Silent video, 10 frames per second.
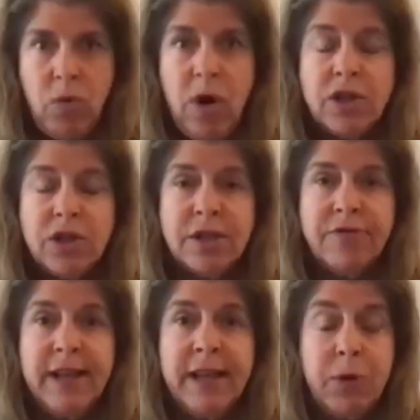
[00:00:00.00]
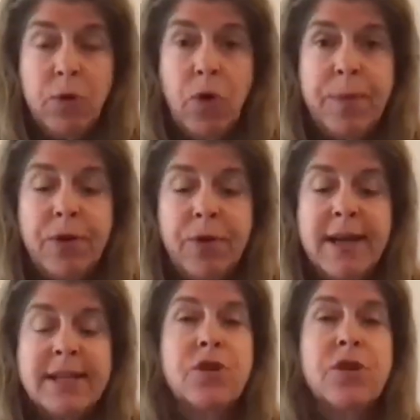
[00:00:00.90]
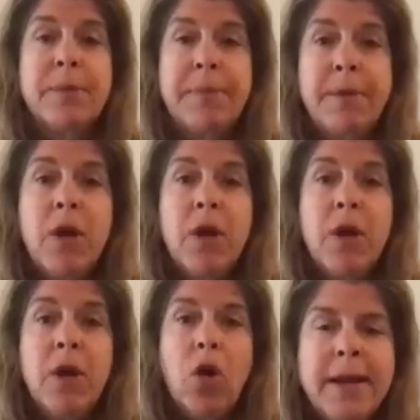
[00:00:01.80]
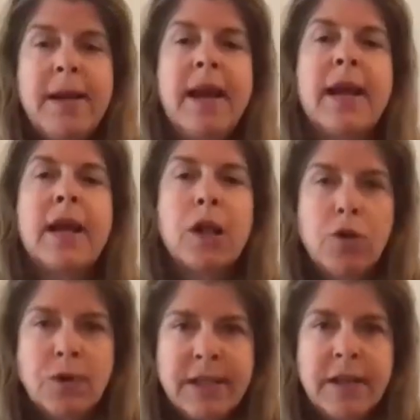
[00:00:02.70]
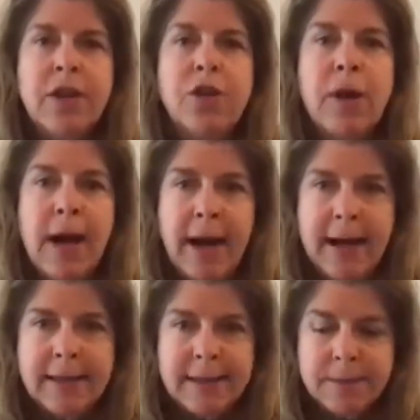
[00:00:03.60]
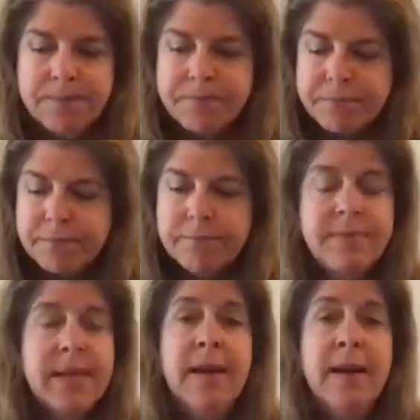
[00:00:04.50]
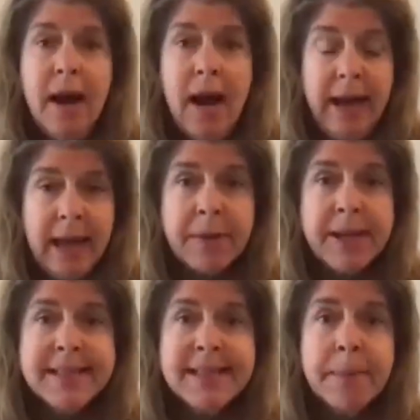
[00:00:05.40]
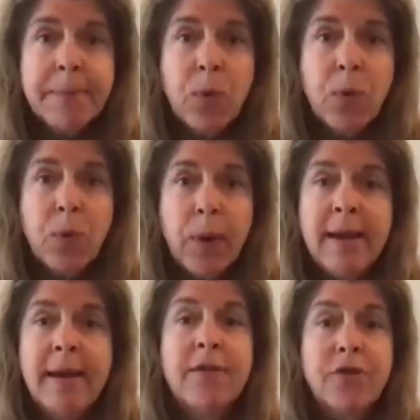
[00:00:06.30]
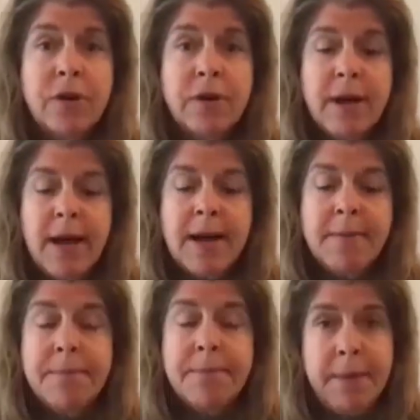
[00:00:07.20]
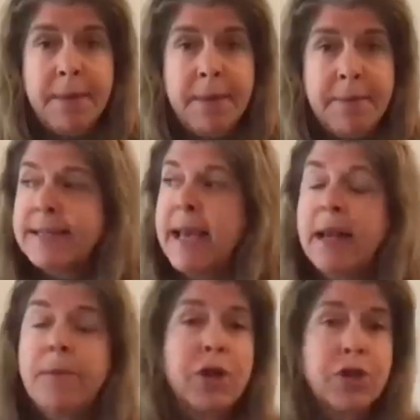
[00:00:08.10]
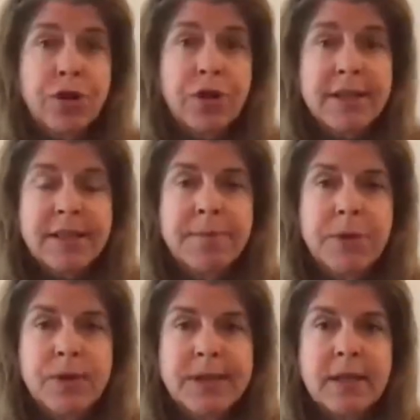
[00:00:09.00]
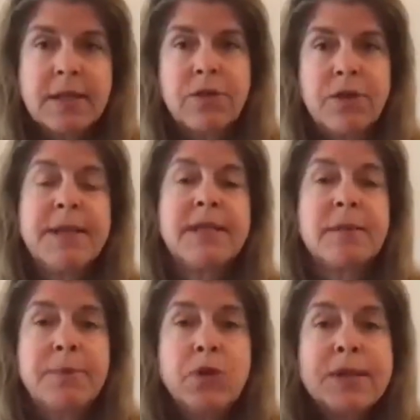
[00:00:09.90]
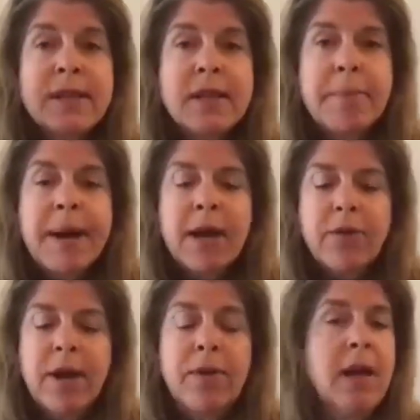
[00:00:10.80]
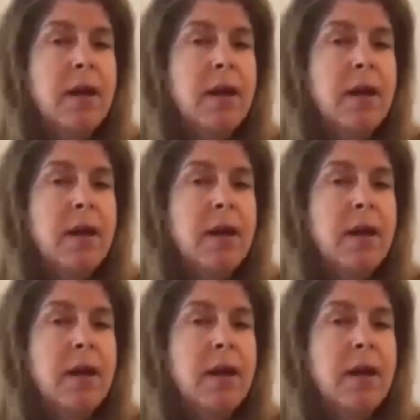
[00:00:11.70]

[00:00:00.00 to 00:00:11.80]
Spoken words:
and watch the flame. You open your eyes. So you're going to be opening and closing your eyes. I am going to step away for a minute, and I'm going to turn on some music. So there'll be some music in the background,